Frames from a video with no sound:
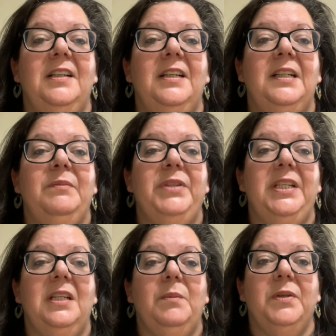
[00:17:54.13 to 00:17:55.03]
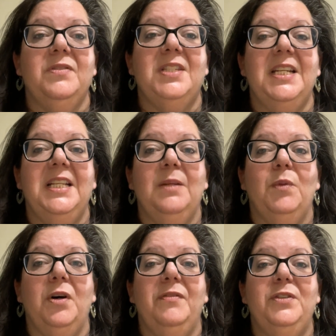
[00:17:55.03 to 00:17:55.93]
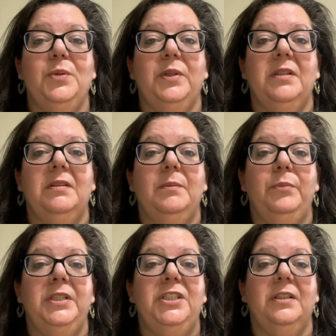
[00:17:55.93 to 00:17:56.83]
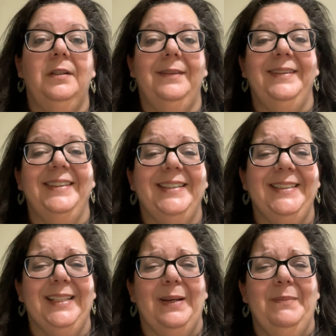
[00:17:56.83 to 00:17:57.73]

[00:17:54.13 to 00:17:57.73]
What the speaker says: I'm thinking about sending them off to a printer because I